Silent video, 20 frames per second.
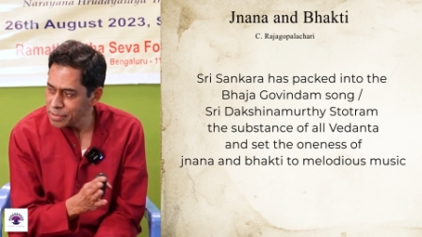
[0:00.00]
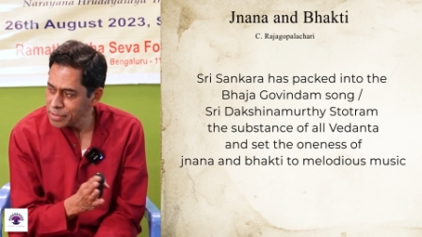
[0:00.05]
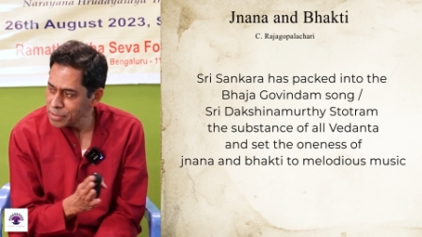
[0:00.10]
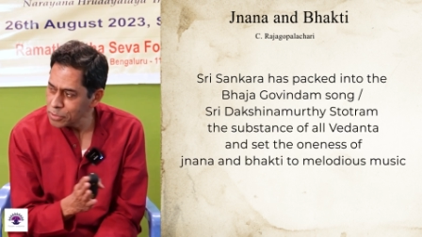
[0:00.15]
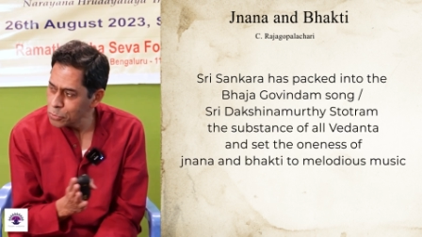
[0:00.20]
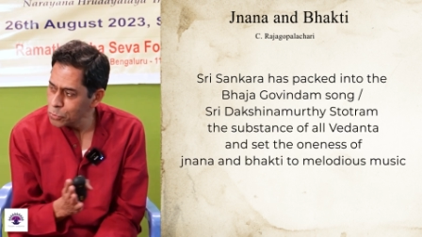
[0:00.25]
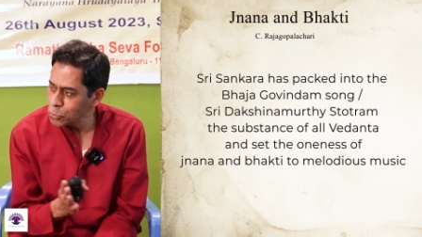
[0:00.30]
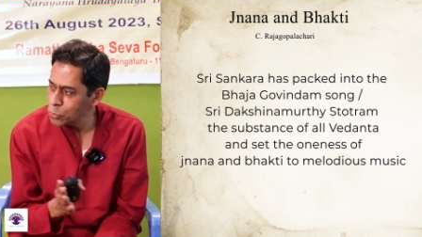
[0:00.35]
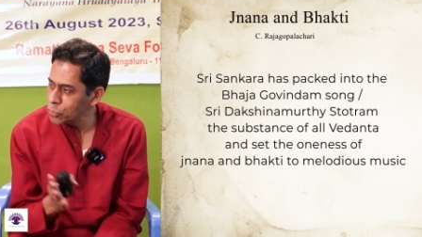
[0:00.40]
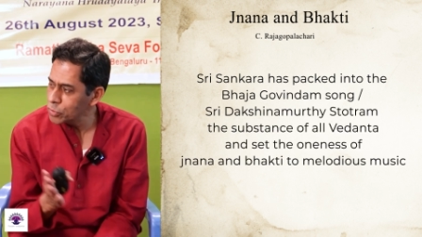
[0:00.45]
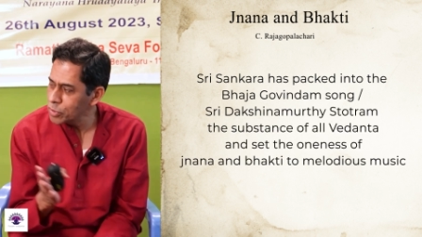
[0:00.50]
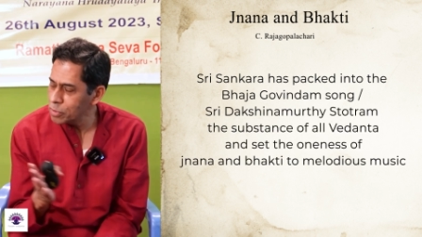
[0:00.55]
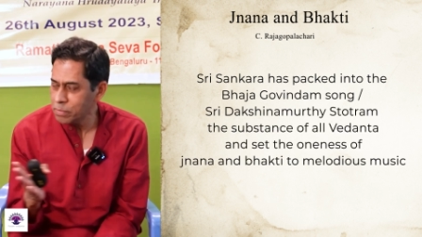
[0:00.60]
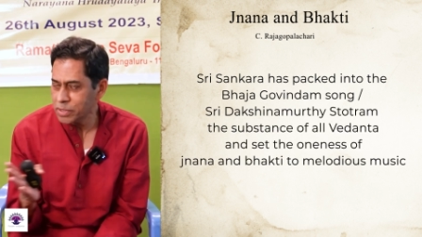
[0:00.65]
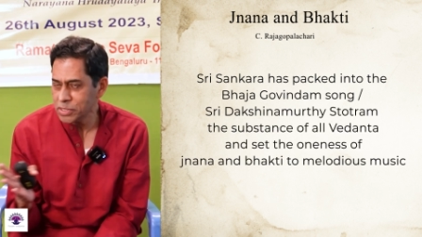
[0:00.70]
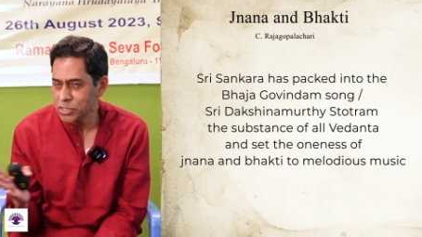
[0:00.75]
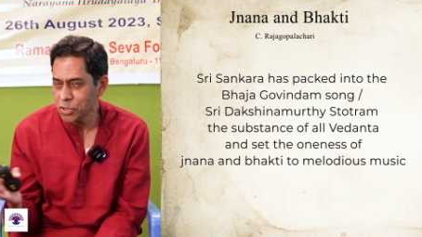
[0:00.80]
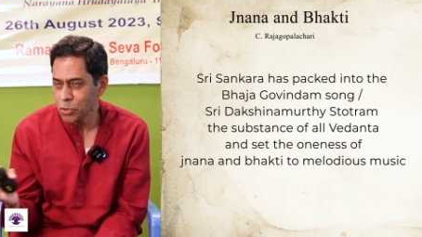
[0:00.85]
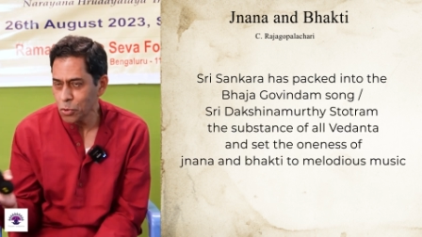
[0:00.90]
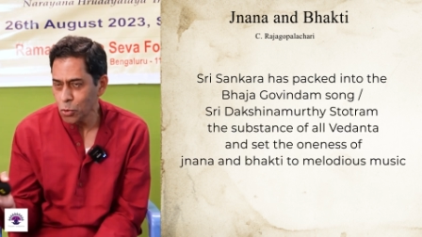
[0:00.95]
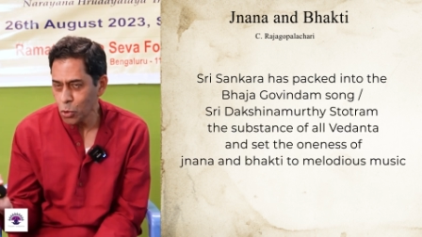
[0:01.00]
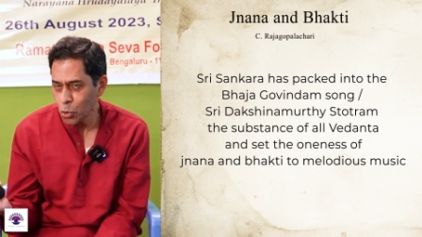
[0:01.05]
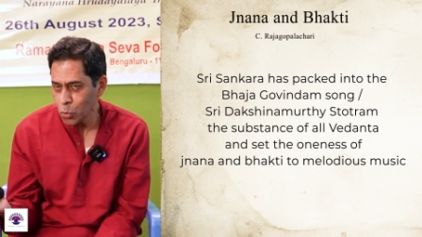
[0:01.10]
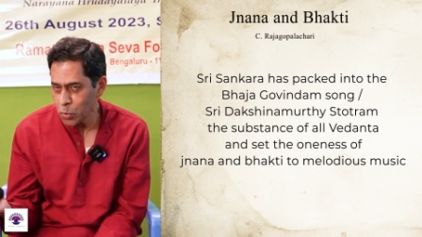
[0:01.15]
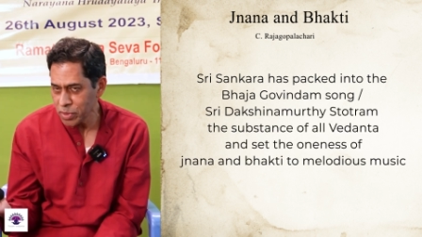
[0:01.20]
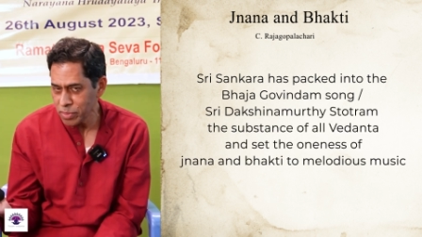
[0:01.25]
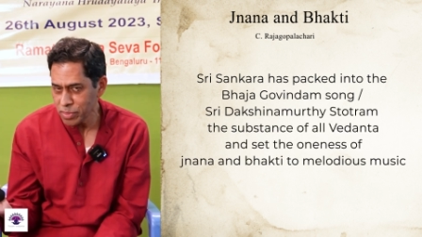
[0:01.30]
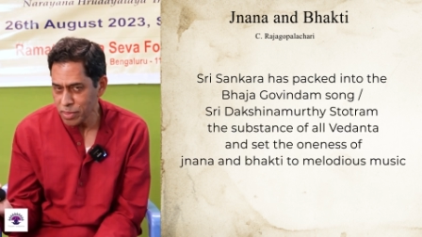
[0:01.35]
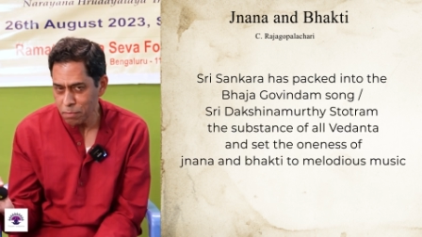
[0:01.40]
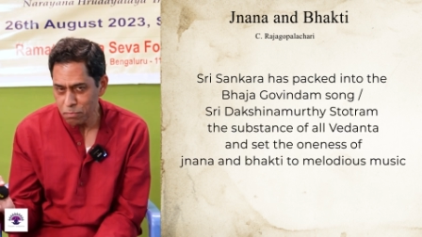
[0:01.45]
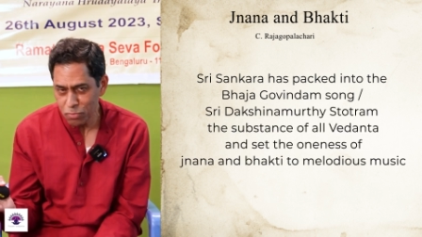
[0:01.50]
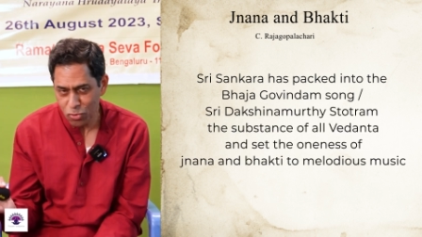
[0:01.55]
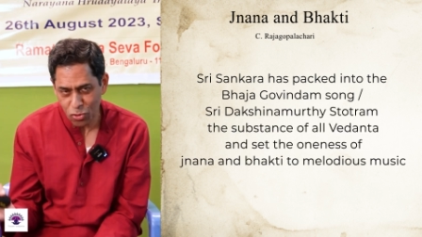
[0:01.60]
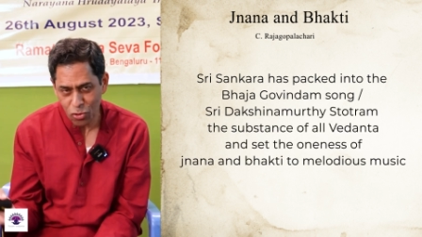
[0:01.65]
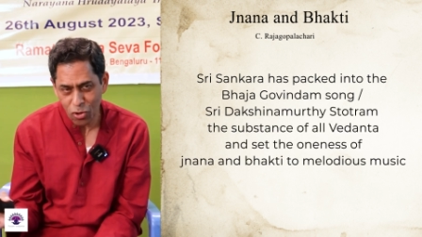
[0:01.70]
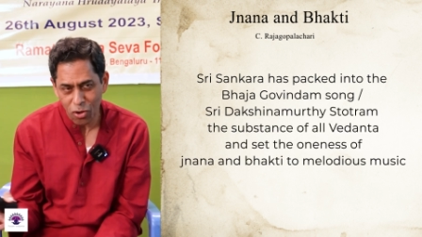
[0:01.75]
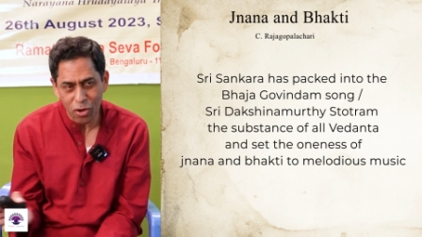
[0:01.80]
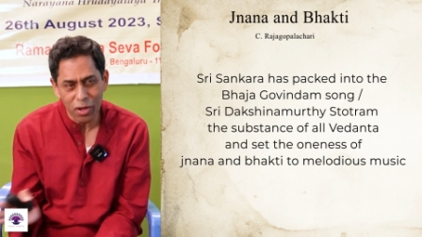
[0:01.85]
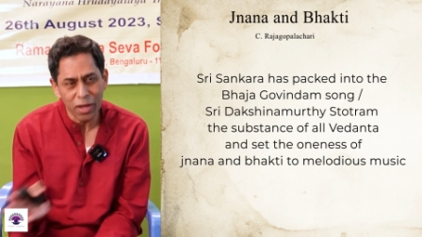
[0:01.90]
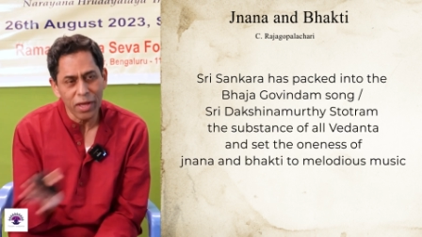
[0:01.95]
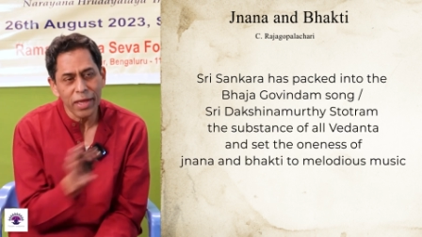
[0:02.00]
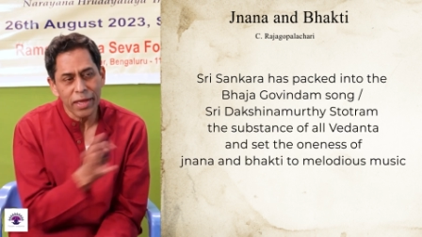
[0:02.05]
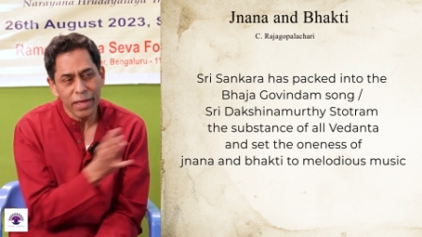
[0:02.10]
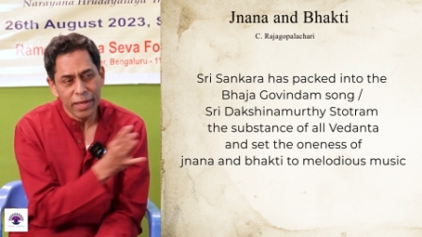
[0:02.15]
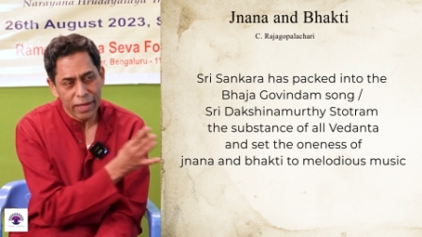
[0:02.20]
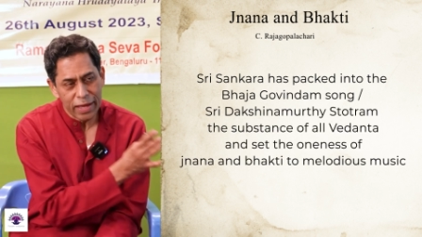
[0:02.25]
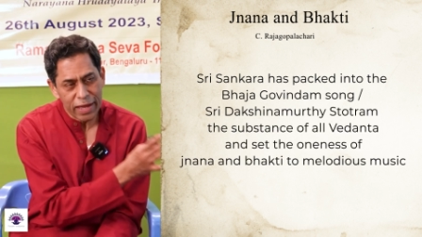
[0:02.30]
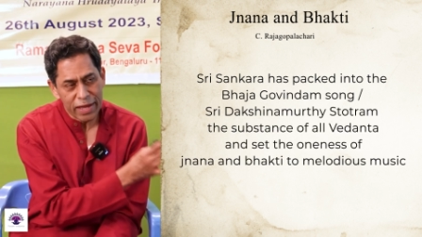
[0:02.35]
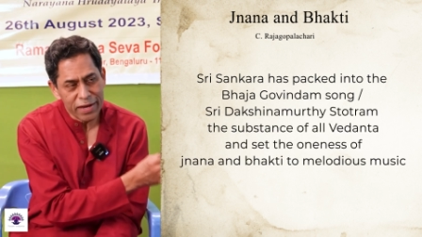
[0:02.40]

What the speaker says: into the Bhaja Govindam song,